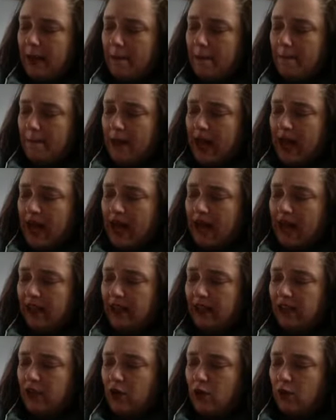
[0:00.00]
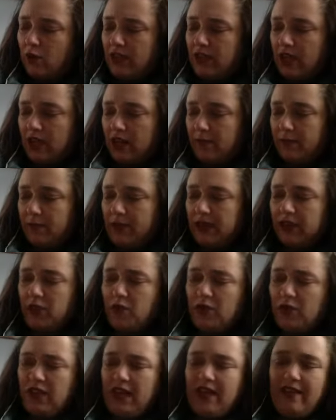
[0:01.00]
Pallotta.
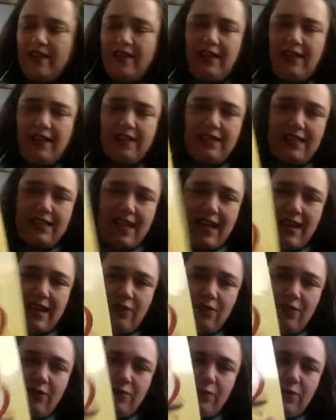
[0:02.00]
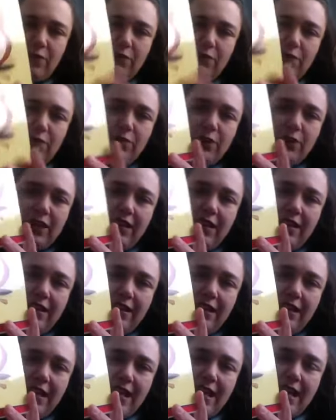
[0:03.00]
Pallotta, I think, is that how we would read it?
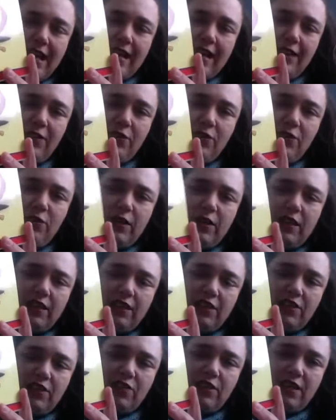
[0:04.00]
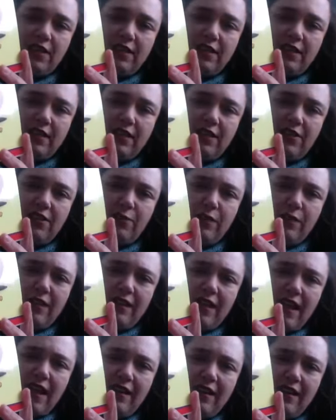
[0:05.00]
And who illustrates it? Can you
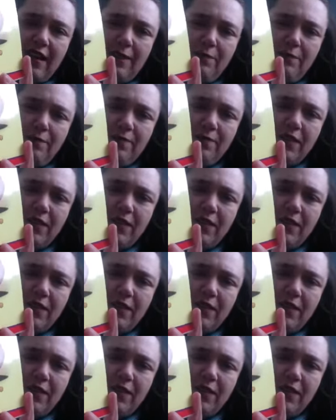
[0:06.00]
read that name?